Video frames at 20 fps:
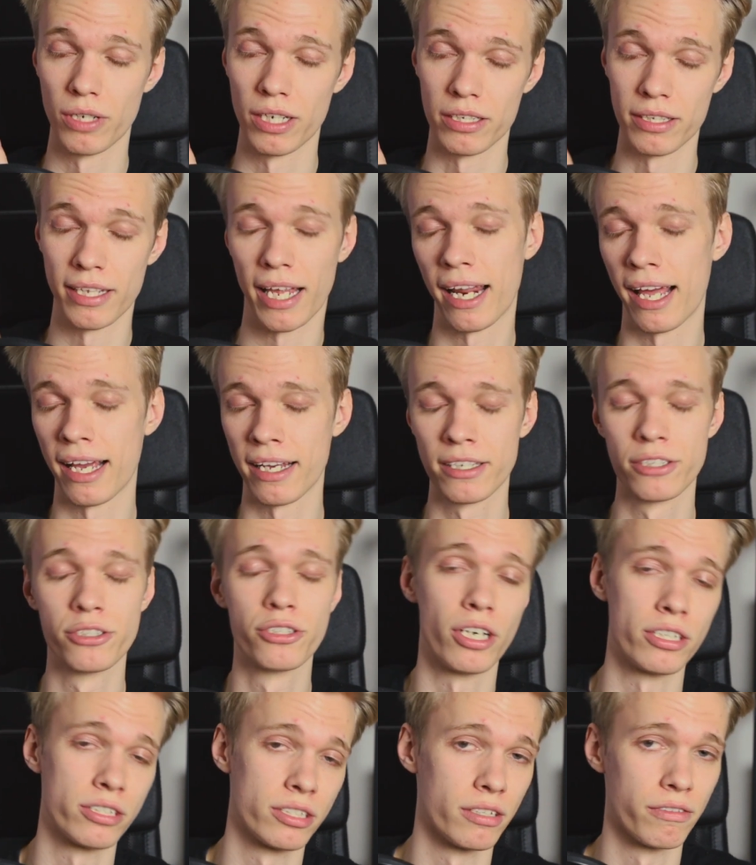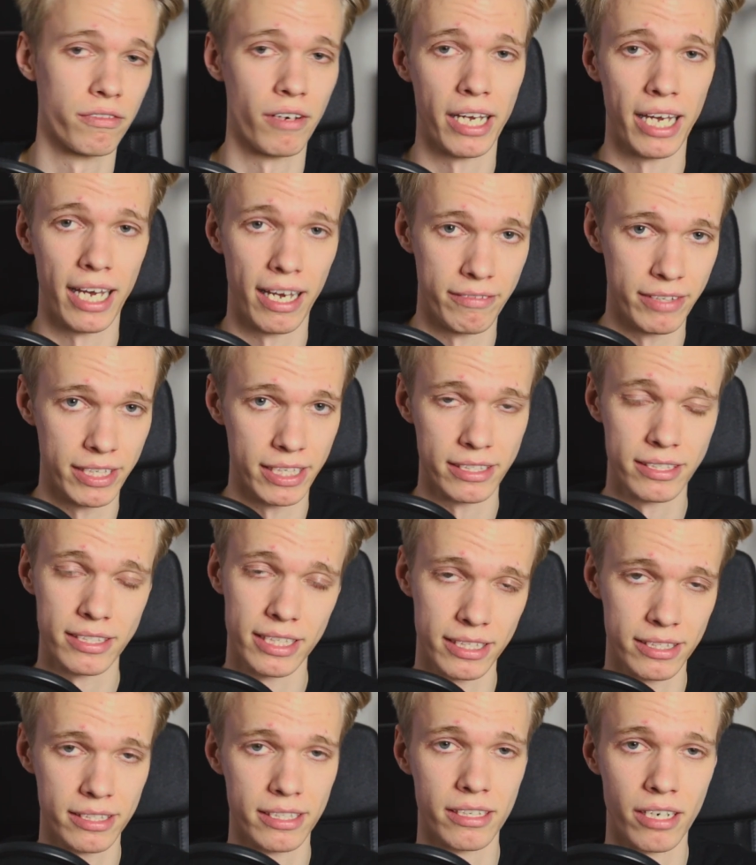that I can justify having a
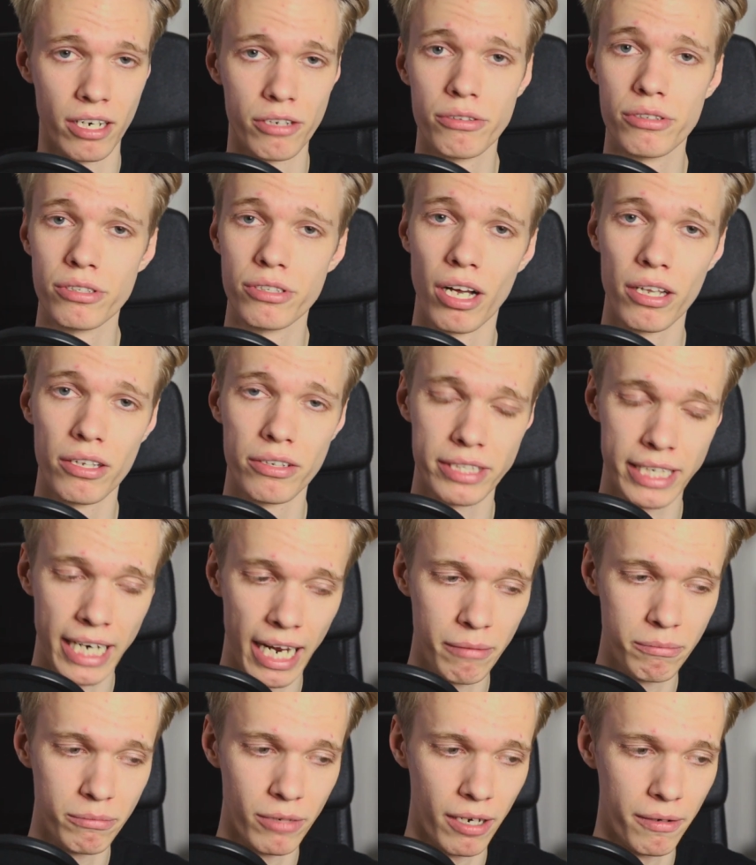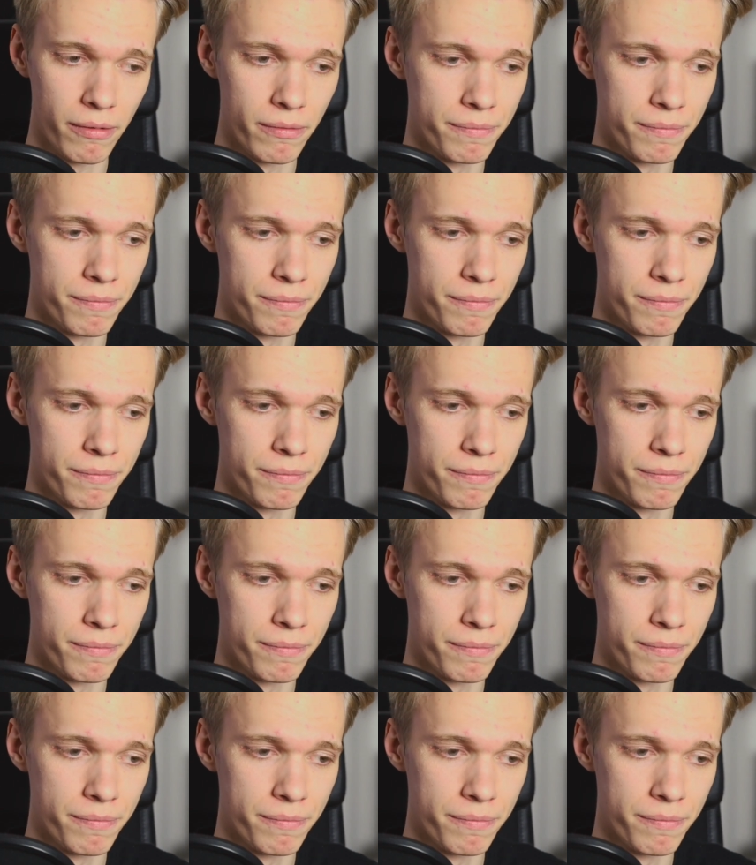$1,600 camera.